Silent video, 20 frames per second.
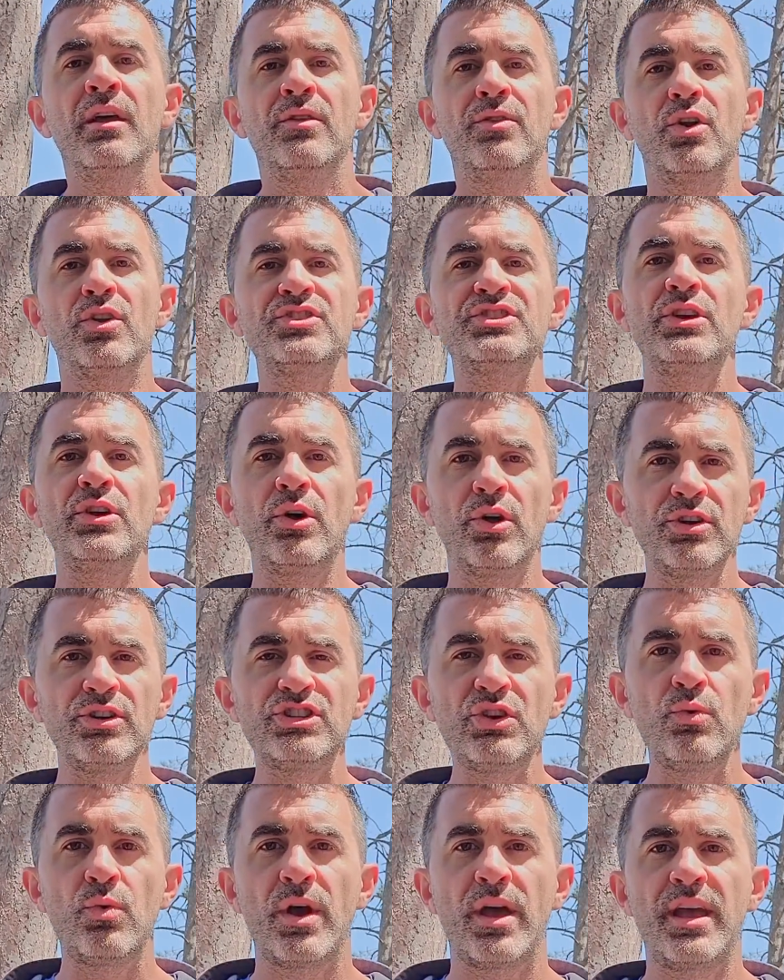Those are the only
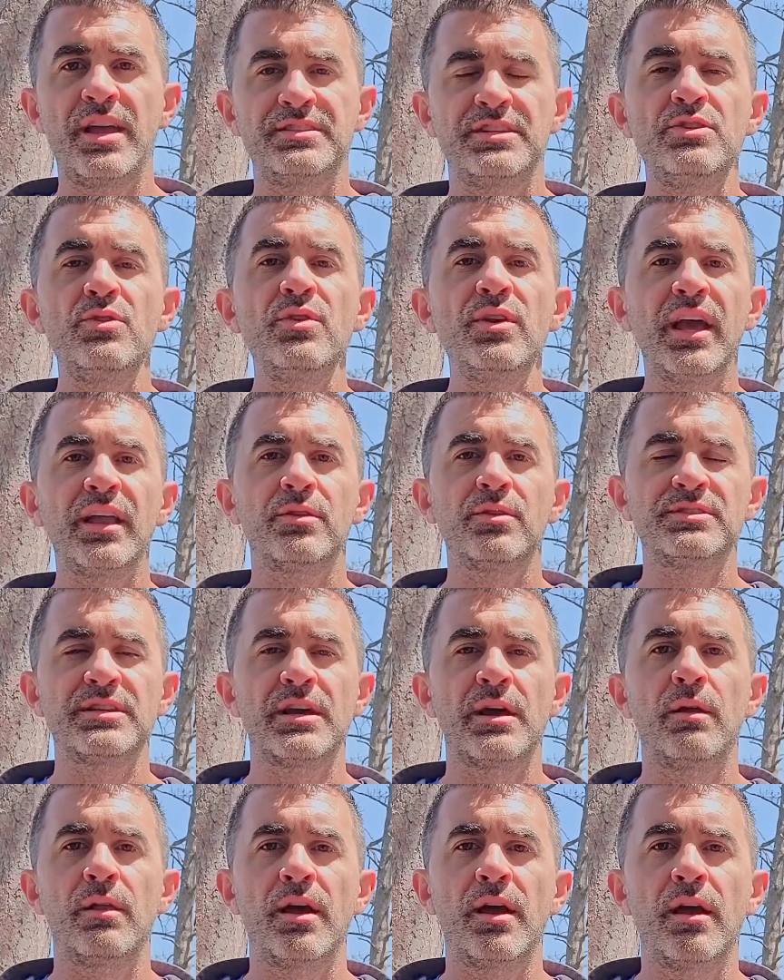two ways that you get those
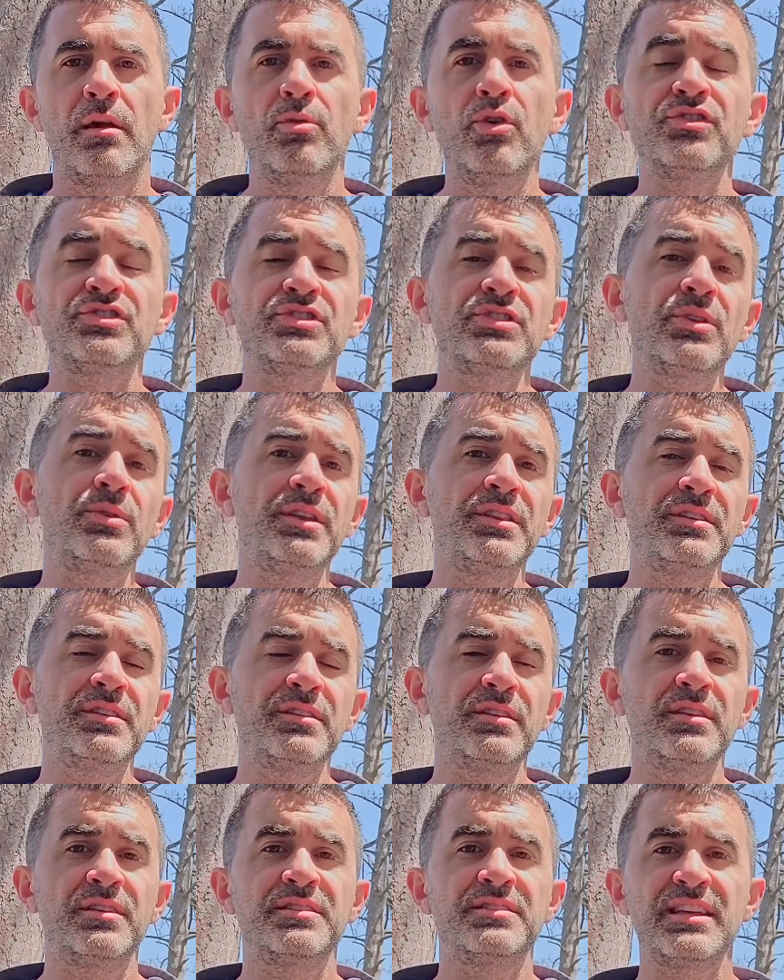outlier moves. So in,
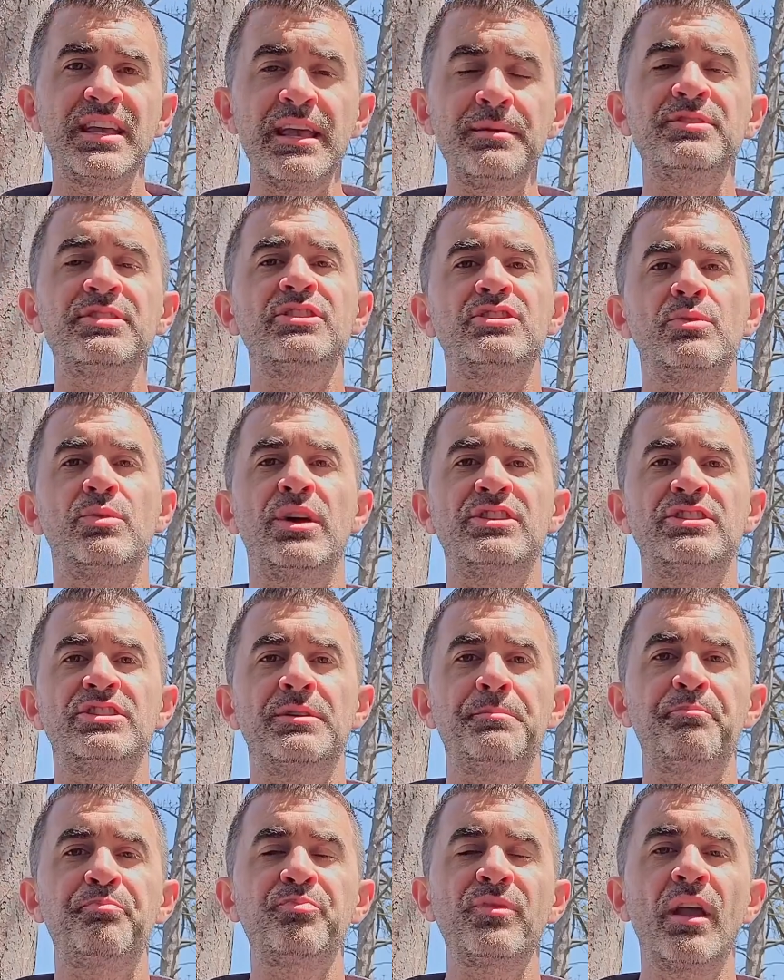in the same
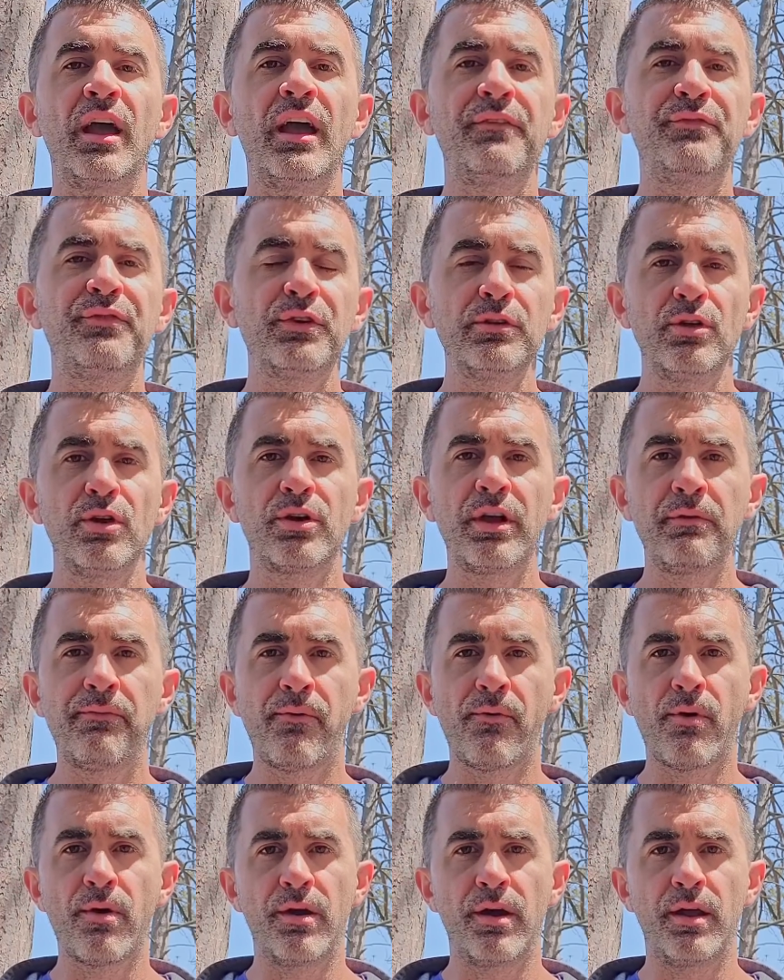situation, if you're looking
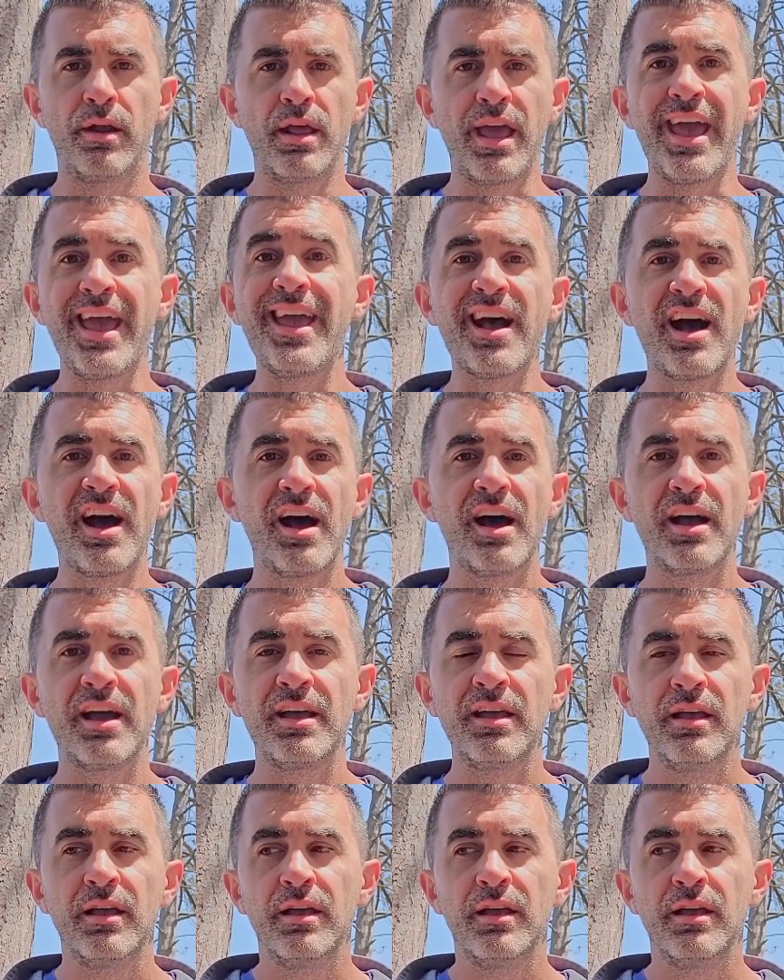for an AI,